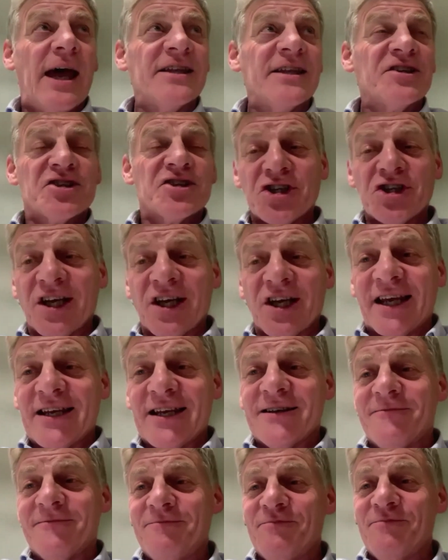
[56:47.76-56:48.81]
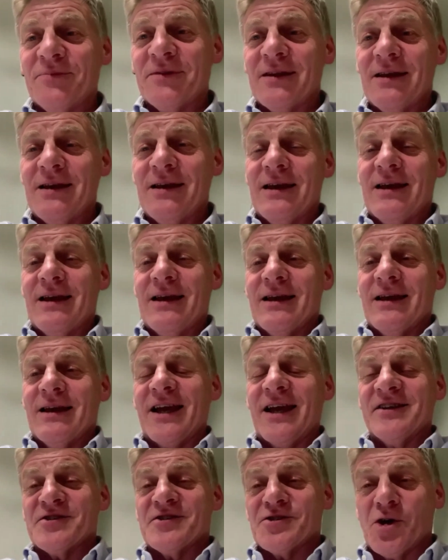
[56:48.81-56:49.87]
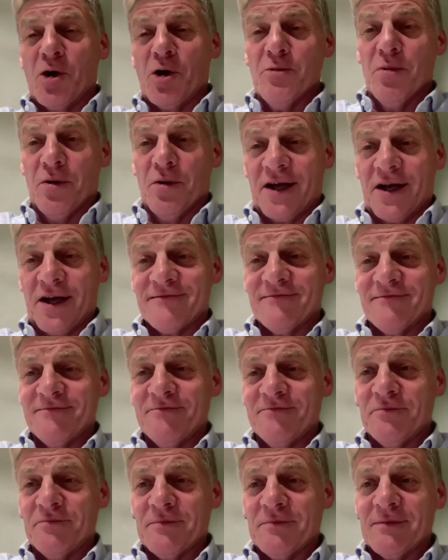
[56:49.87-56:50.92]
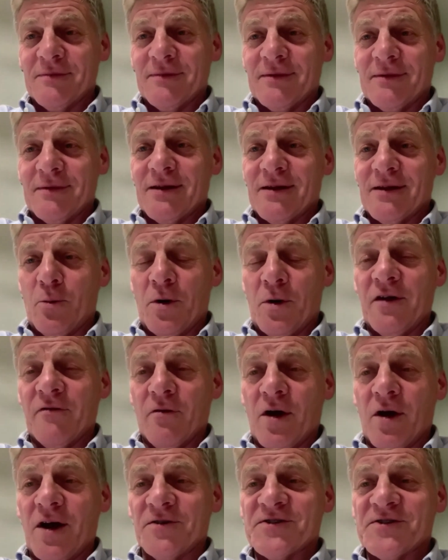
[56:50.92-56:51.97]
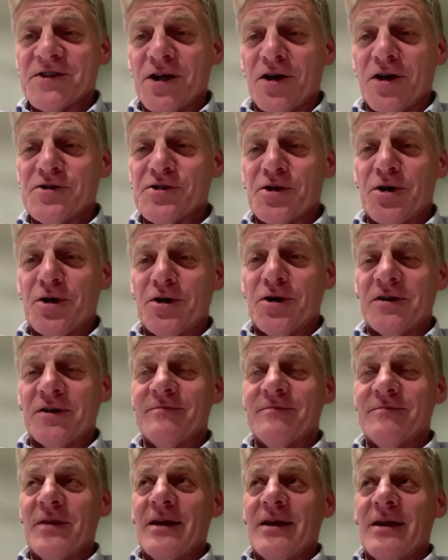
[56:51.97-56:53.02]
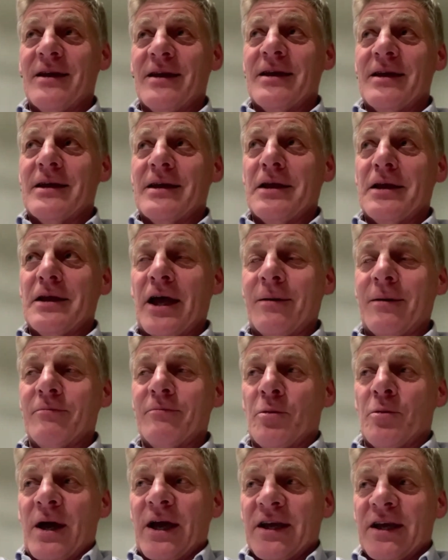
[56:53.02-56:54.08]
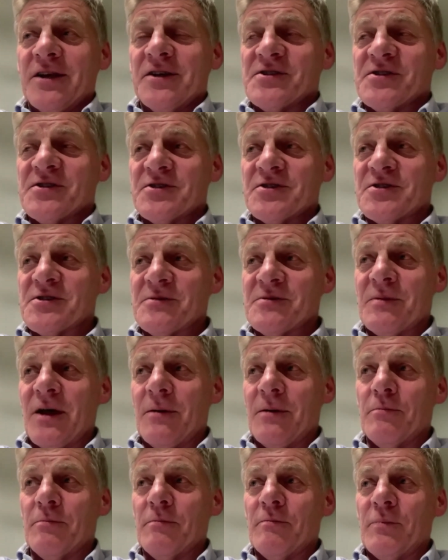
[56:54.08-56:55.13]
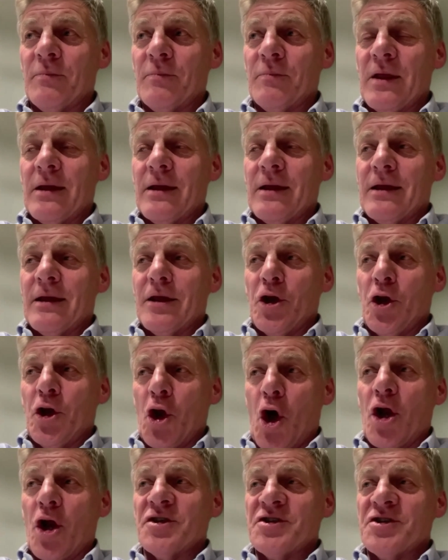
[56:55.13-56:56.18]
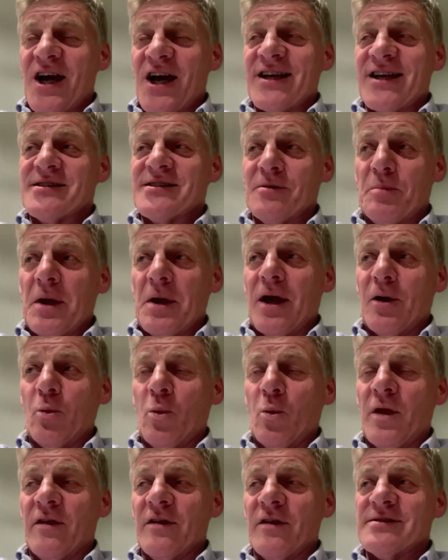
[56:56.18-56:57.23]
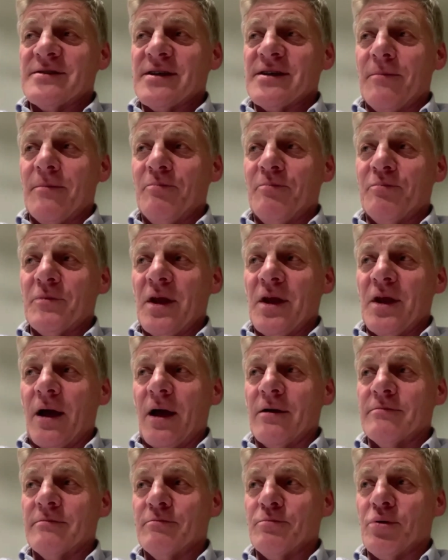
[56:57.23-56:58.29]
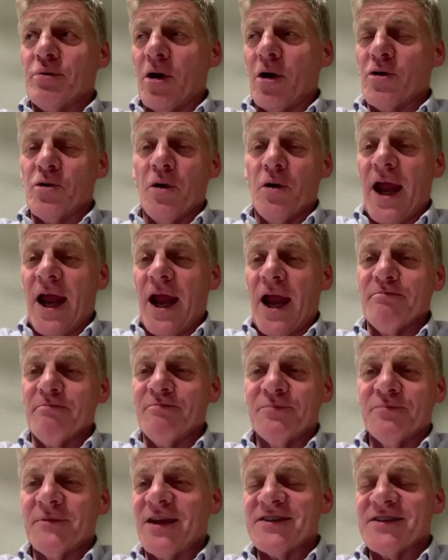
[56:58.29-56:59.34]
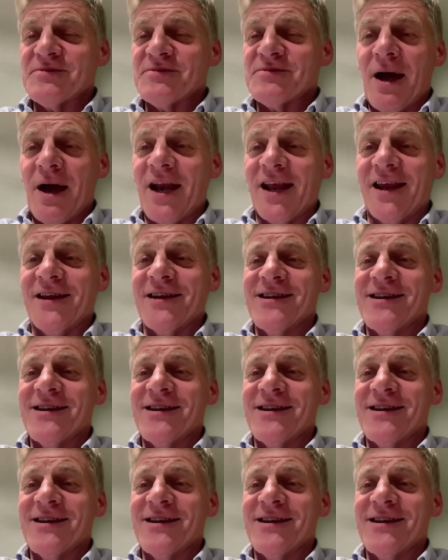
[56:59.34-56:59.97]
chilling and sobering that whatever else goes on, you're making decisions about, not just about whether some, program gets money,